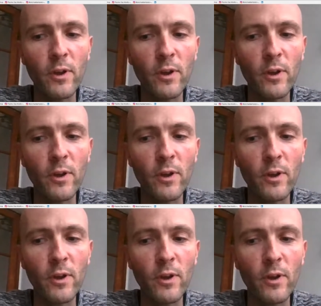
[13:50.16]
on
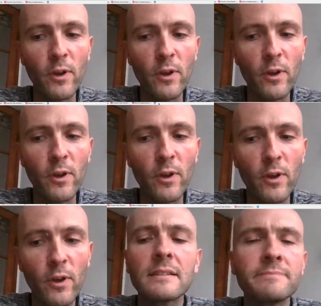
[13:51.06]
websites that
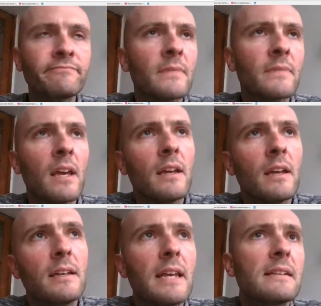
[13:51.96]
collect
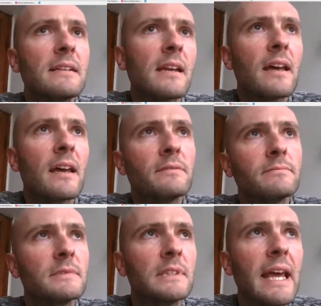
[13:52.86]

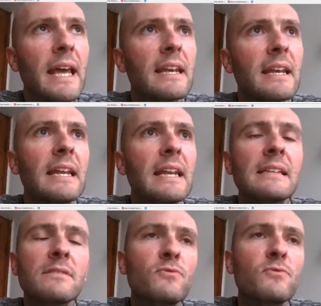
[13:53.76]
data
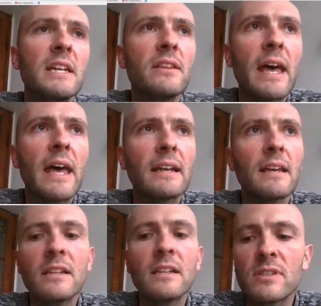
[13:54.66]
that isn't really
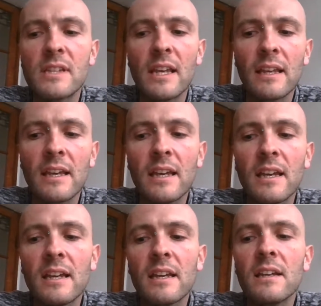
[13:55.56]
that
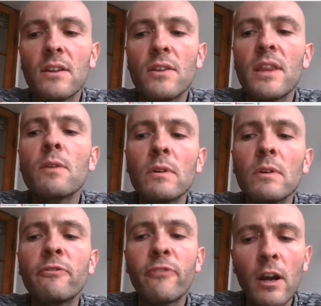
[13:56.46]
interesting,
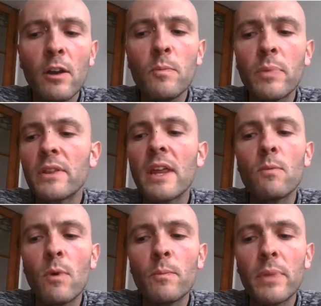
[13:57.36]
they will
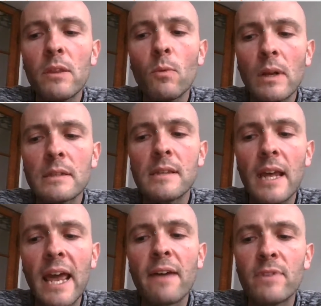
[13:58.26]
follow, but they won't be the
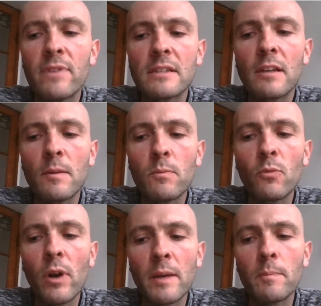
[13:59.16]
ones that have this
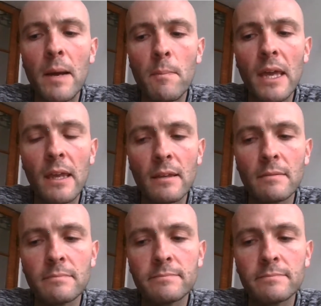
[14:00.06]
up and running by me.